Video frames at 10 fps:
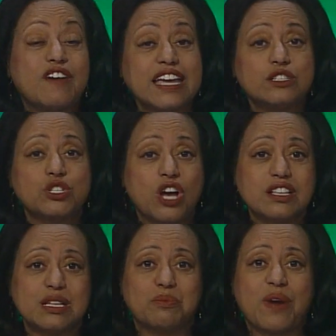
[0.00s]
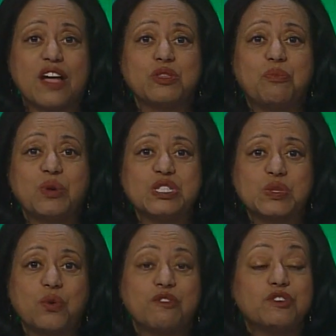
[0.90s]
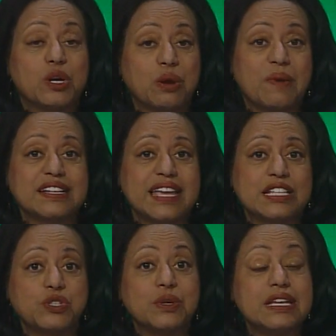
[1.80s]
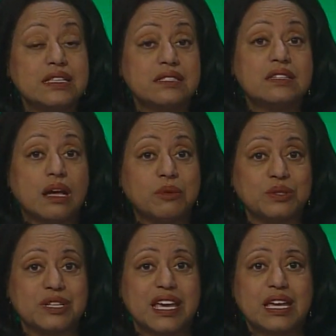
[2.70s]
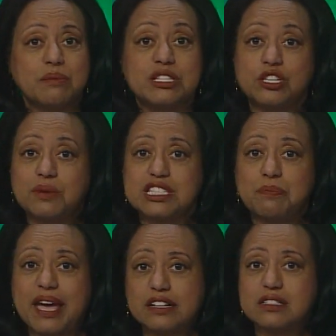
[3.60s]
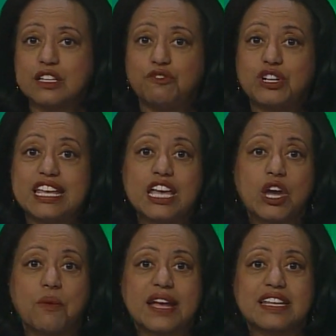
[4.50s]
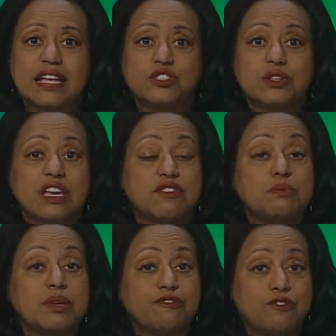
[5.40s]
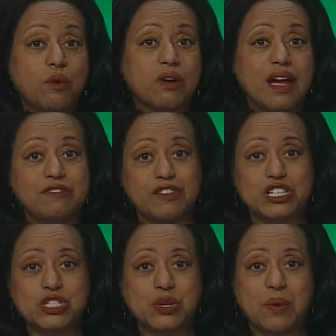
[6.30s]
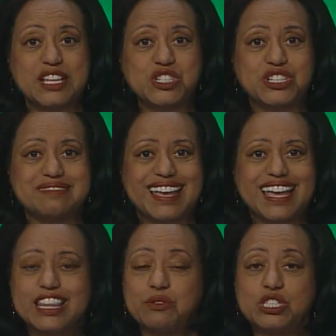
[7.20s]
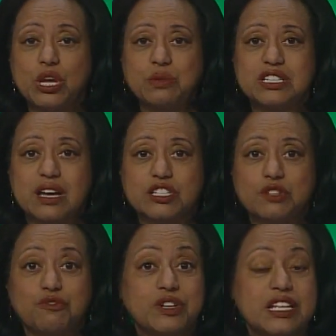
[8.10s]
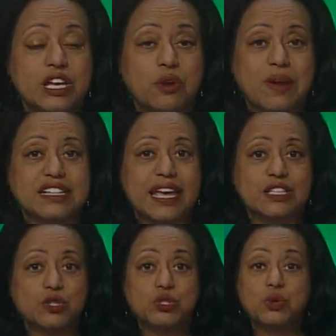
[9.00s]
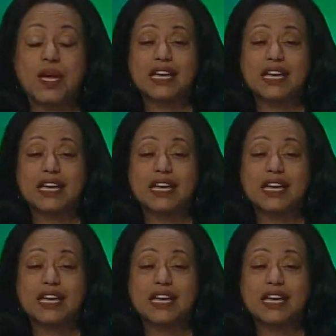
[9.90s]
final toss-up round, the point score for a correct answer is doubled. But so is the penalty for an incorrect answer given before I finish the question. There is no deduction for an incorrect answer to